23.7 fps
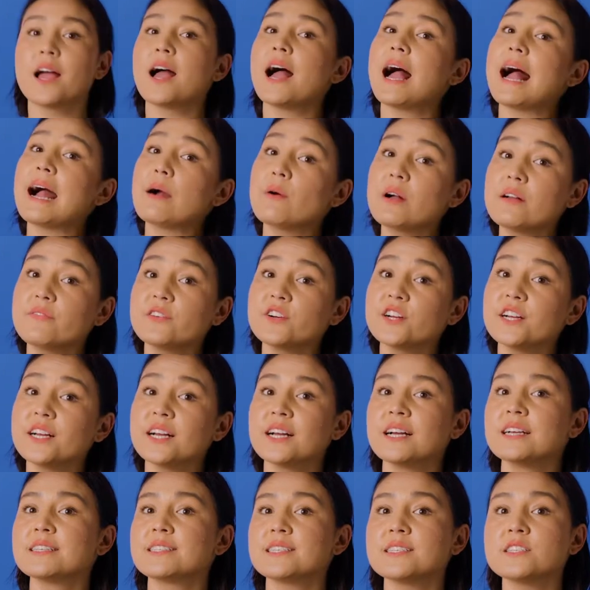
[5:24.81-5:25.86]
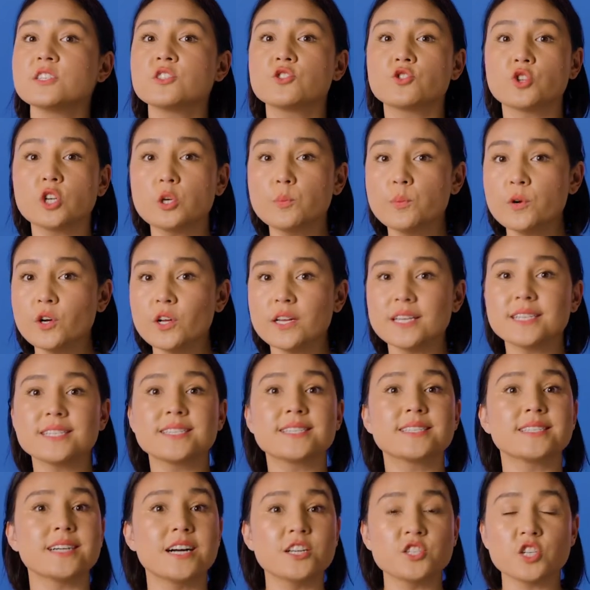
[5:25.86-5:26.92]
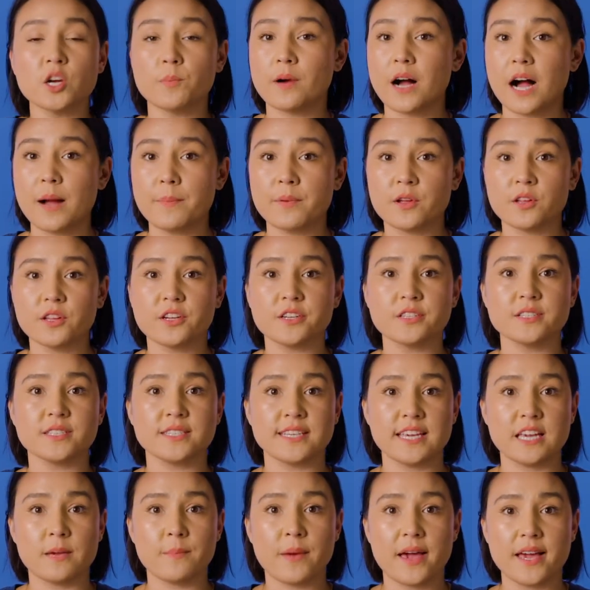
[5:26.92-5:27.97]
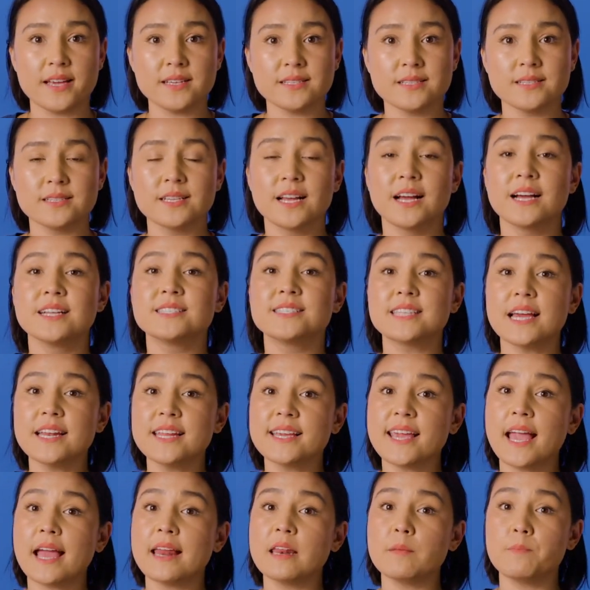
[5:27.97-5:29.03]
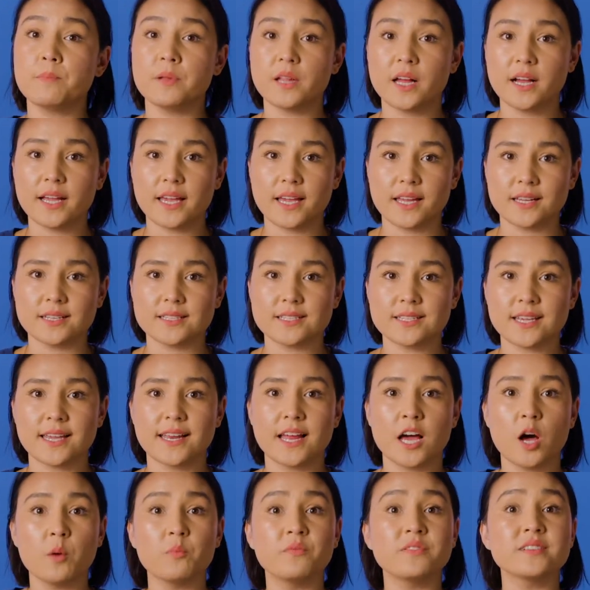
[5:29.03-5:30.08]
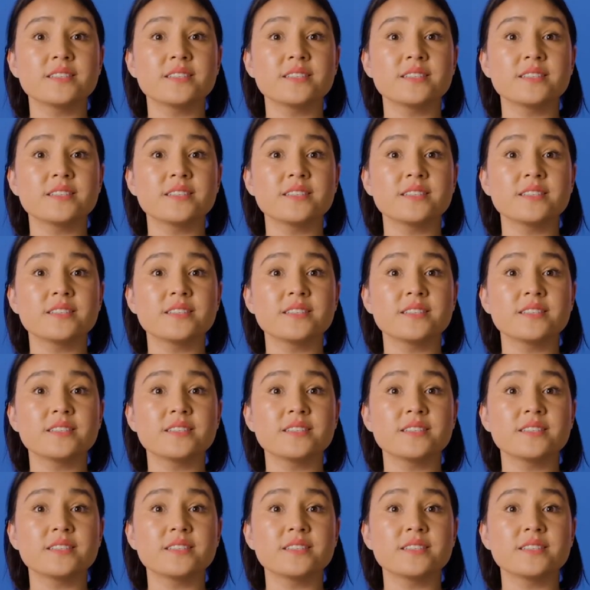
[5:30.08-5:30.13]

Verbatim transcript: However, since Drupal is such a popular CMS, dedicated plugins can help